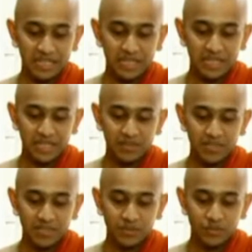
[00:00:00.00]

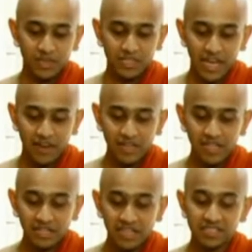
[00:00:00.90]
even when
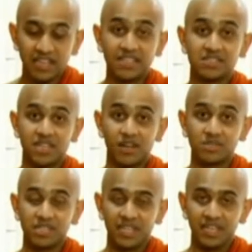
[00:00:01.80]
heavily criticized, now
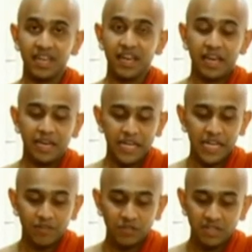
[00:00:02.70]
see,
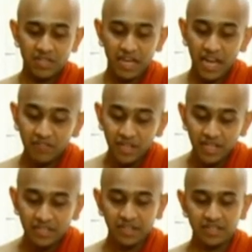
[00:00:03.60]
even when
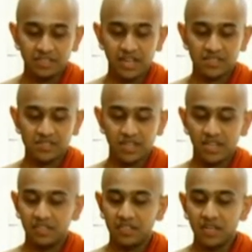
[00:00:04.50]
heavily criticized,
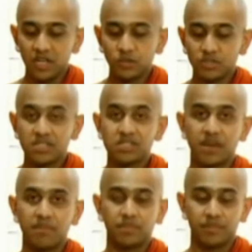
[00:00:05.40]
he didn't lose his
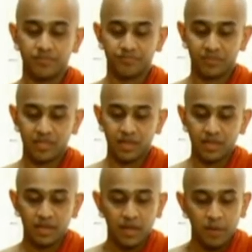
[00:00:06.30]
temper,
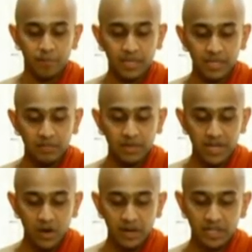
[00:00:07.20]
become
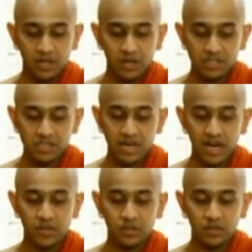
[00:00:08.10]
annoyed,
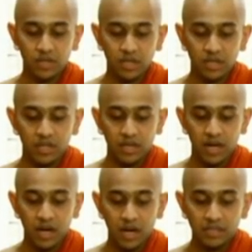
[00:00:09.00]
hostile, or
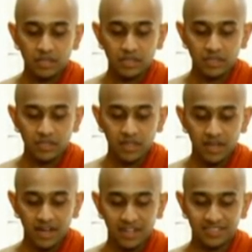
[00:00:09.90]

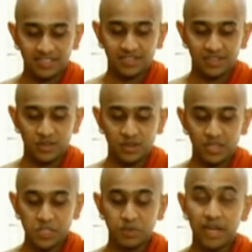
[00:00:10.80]
hard-hearted, or
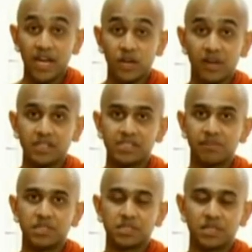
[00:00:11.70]
display annoyance.
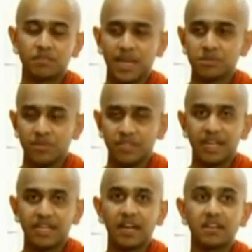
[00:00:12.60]
That means sometimes when
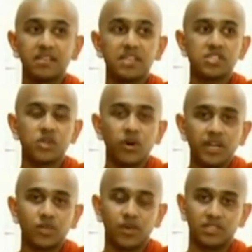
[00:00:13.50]
they get angry, they show
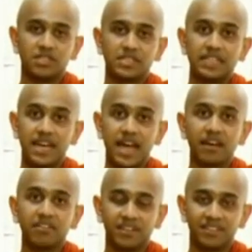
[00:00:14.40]
it to others that they are
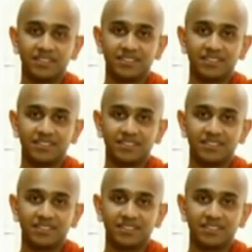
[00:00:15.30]
angry.